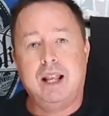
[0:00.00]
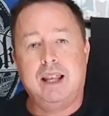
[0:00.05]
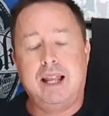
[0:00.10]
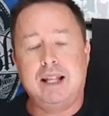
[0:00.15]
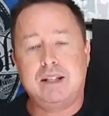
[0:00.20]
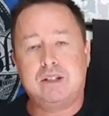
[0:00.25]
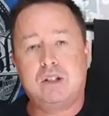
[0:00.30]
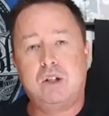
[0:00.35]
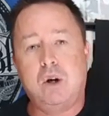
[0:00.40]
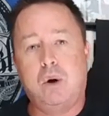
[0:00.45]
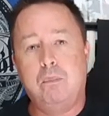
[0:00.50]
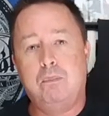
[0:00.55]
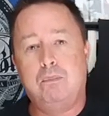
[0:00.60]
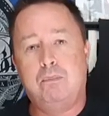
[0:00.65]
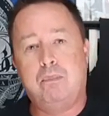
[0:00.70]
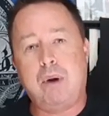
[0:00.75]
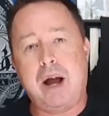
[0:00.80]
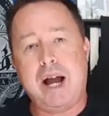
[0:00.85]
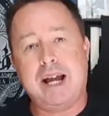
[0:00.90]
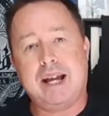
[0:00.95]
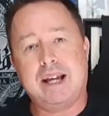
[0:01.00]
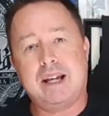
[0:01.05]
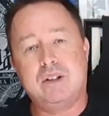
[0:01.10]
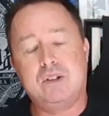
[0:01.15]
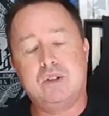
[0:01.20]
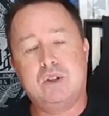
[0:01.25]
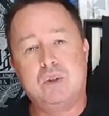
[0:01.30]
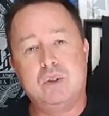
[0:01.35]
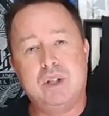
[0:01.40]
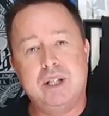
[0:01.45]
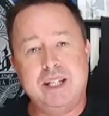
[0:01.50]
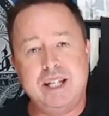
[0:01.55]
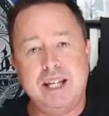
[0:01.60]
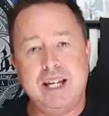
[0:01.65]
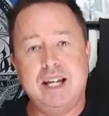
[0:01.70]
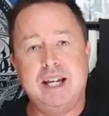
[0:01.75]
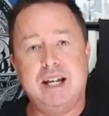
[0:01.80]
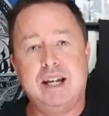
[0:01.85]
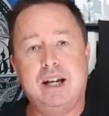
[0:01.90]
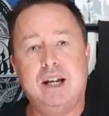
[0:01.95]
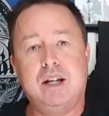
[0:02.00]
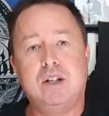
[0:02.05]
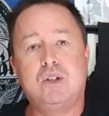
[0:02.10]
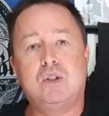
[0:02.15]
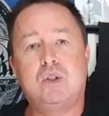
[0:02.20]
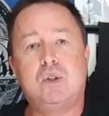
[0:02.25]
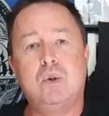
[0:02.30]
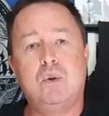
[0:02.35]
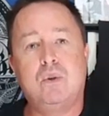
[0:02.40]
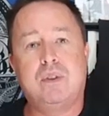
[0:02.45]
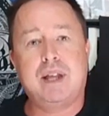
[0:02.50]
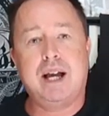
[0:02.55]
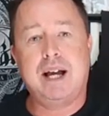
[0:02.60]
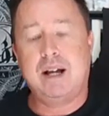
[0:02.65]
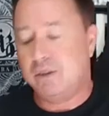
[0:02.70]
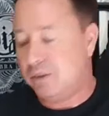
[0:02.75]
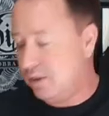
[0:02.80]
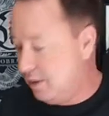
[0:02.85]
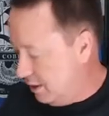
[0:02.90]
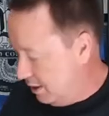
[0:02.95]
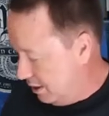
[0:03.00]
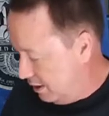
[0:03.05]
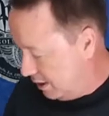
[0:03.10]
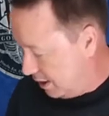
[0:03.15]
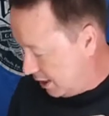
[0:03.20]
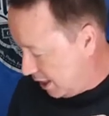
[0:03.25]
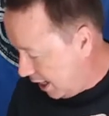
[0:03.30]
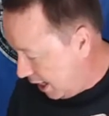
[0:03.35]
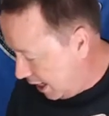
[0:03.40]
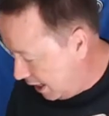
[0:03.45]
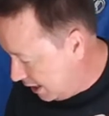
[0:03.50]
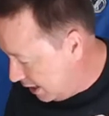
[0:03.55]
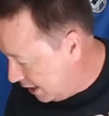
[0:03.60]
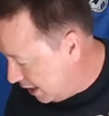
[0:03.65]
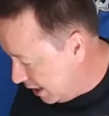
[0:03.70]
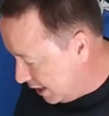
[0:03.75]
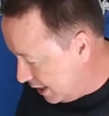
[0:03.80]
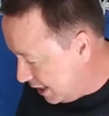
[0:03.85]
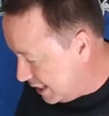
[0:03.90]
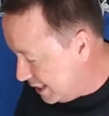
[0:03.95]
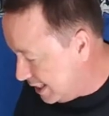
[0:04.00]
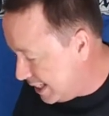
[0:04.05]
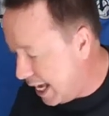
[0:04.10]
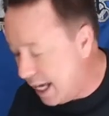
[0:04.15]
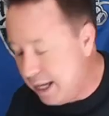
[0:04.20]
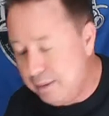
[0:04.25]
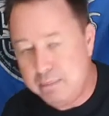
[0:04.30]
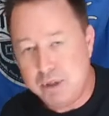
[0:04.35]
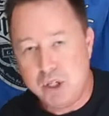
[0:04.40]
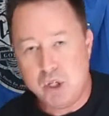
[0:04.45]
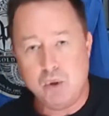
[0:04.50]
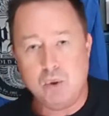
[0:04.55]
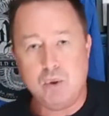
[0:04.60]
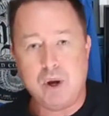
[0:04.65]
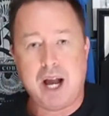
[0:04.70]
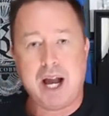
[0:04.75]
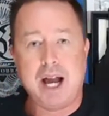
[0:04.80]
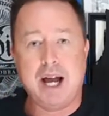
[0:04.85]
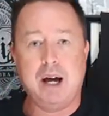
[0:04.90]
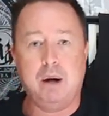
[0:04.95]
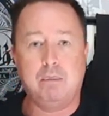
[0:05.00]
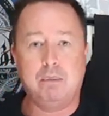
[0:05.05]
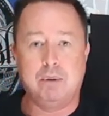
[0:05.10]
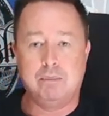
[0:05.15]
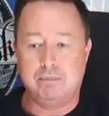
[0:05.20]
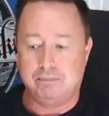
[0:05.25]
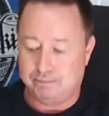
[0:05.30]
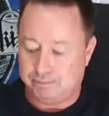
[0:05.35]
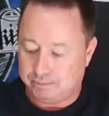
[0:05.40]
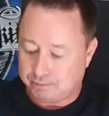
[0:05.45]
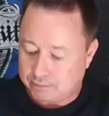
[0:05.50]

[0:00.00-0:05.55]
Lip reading: let's go back to the year 2000 and the debut album.